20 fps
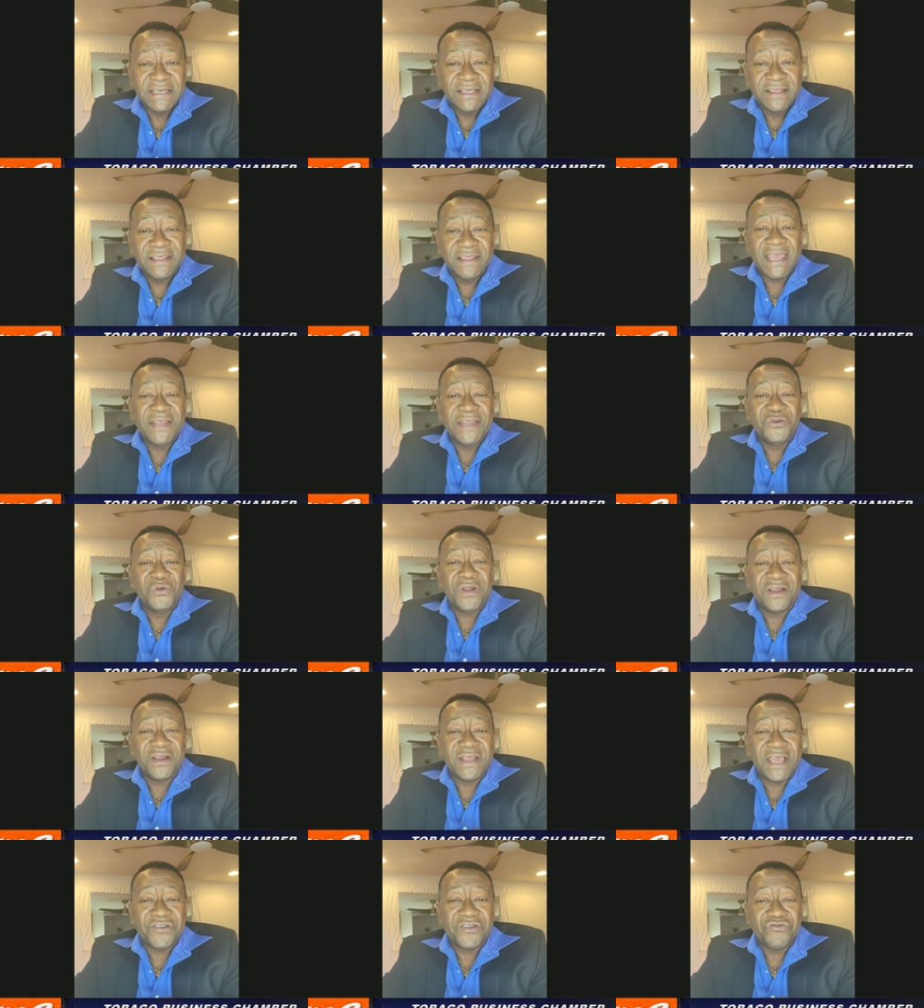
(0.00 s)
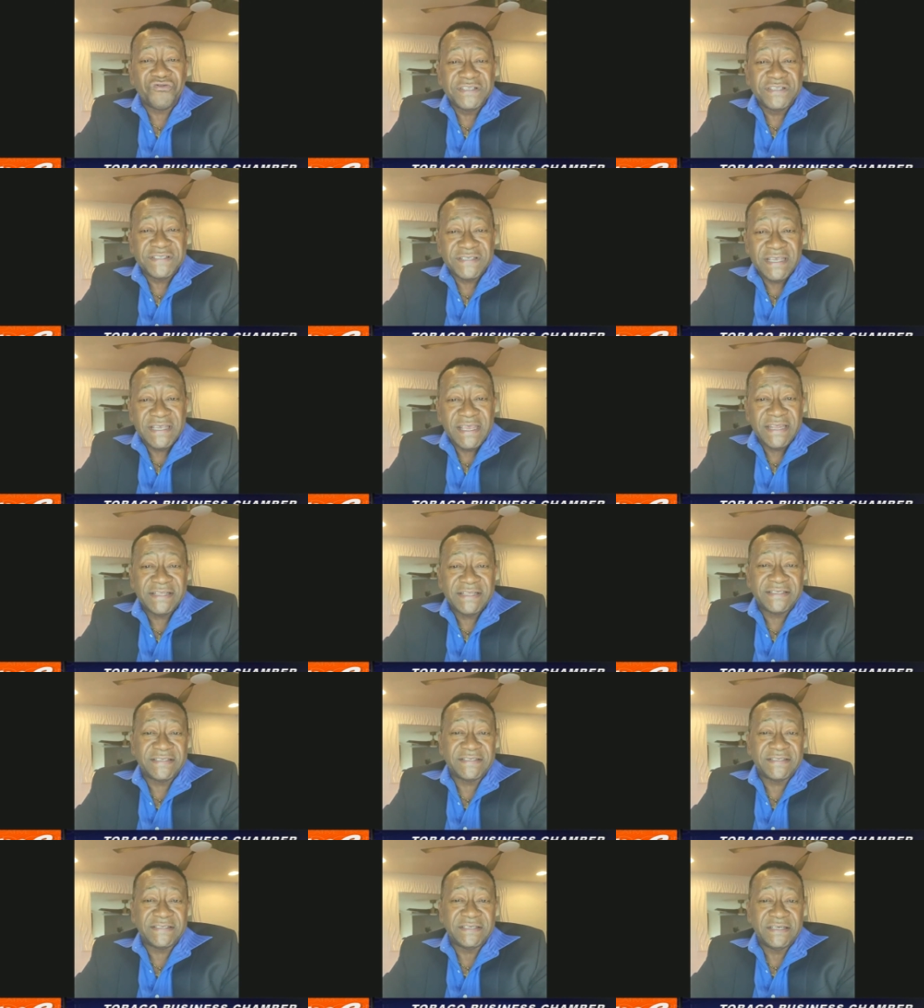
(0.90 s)
They do not get
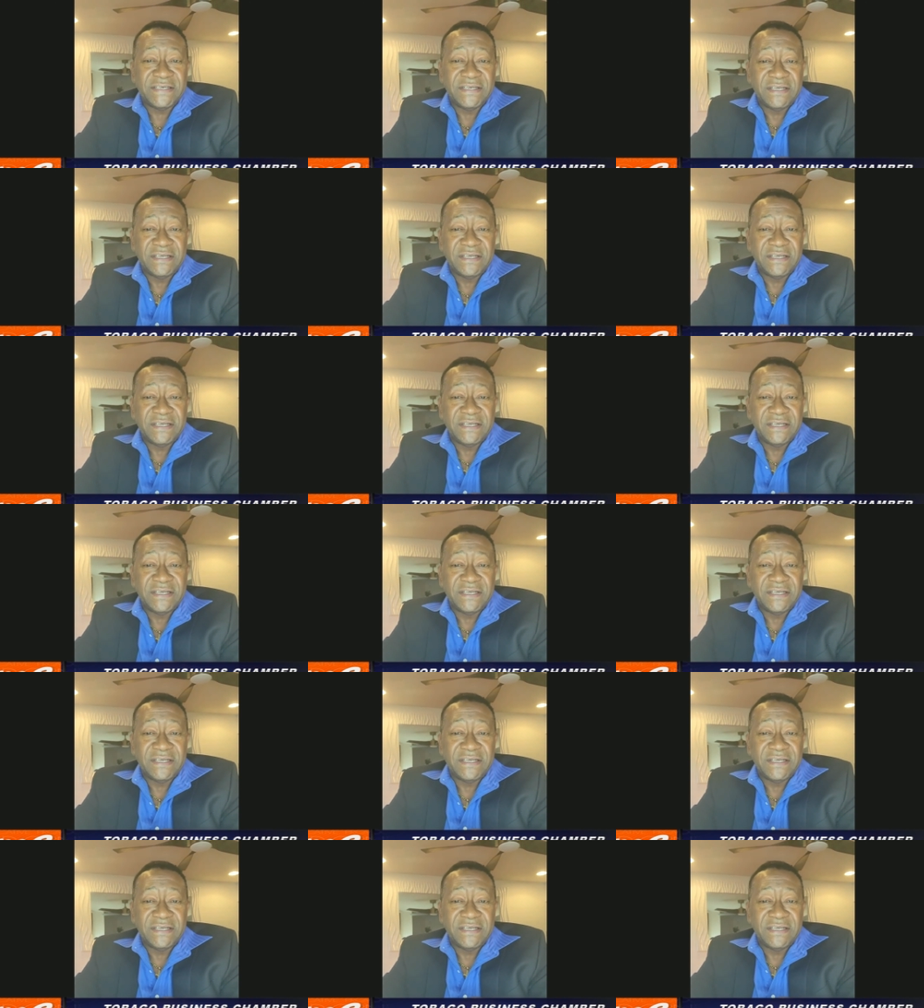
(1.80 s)
receipts.